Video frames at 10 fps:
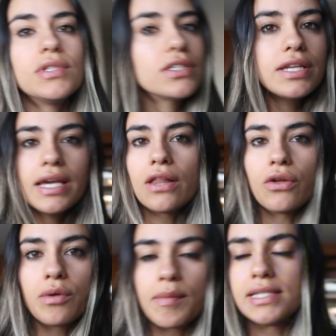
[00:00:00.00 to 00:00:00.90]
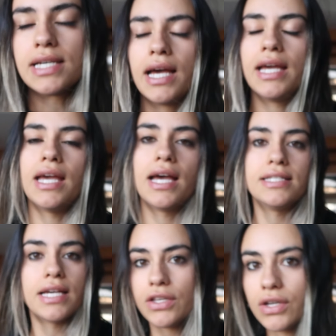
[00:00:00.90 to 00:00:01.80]
I'm just gonna get along with my day
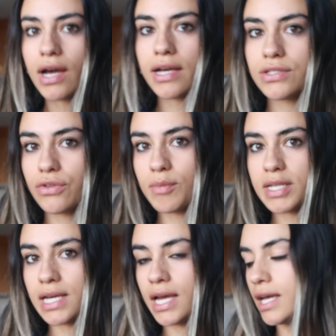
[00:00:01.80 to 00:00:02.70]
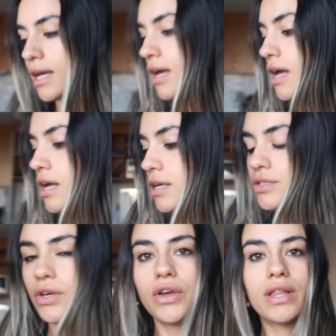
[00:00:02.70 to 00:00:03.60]
and take you guys through my day.
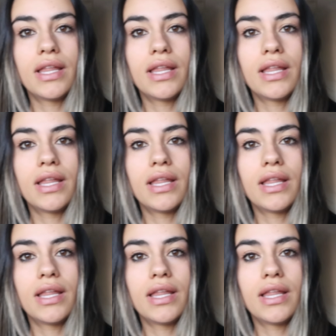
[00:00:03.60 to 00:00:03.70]
So